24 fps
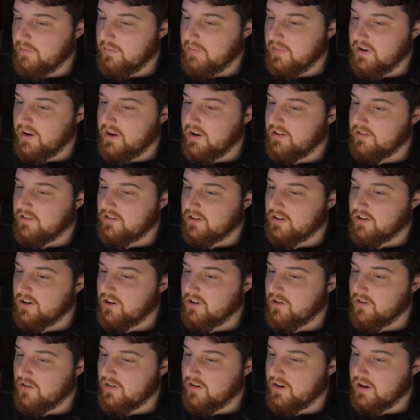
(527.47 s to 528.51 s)
and
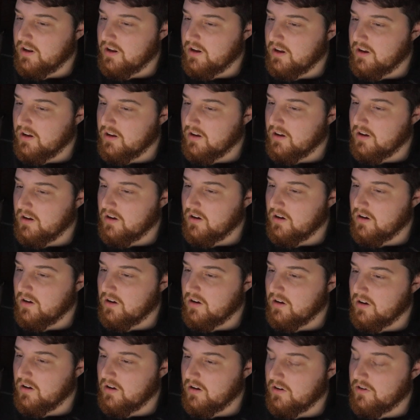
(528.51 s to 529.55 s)
insecurity.
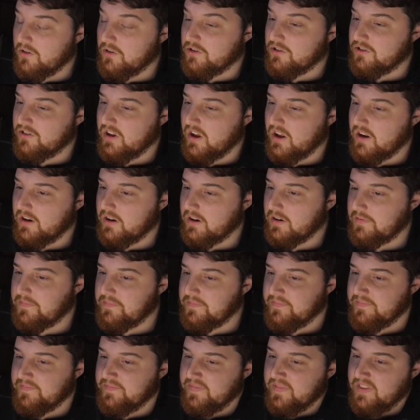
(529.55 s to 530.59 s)
Understanding.
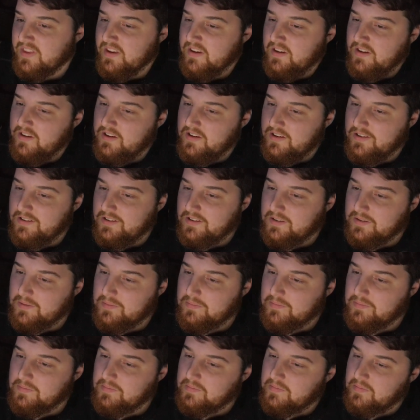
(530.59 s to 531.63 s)

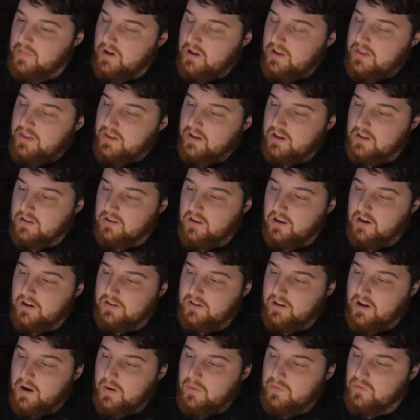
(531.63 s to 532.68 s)
I think a lot of
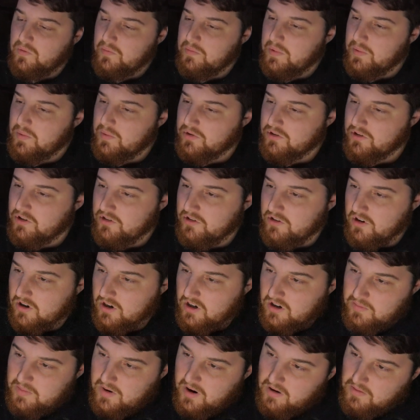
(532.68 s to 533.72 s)
times when people start
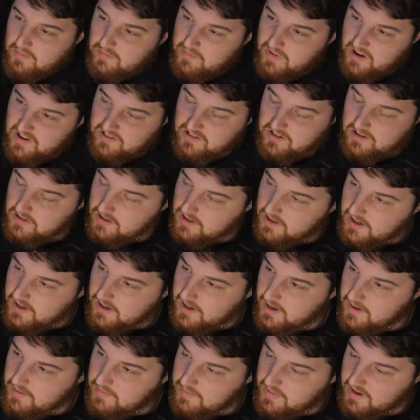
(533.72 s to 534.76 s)
talking about
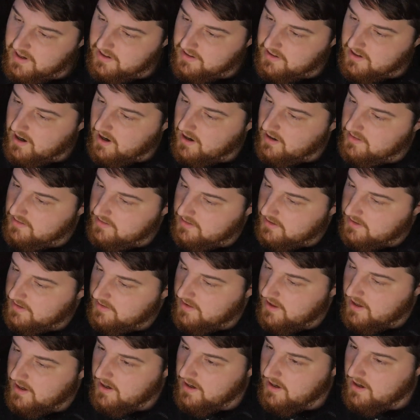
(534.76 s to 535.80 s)
masculinity and being toxic,
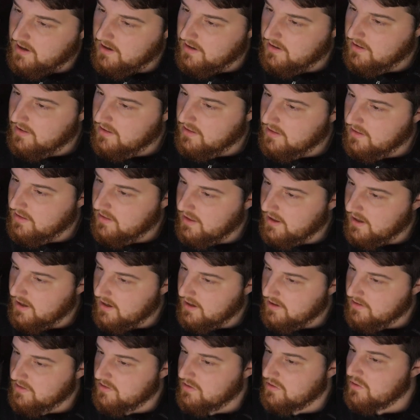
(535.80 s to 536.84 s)
they
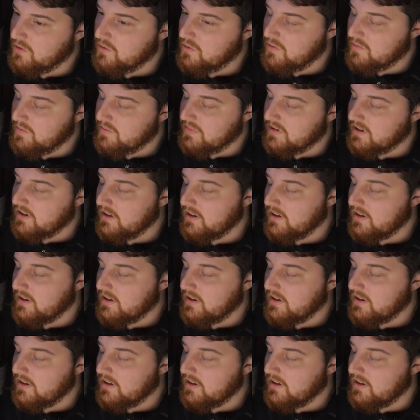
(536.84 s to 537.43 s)
assume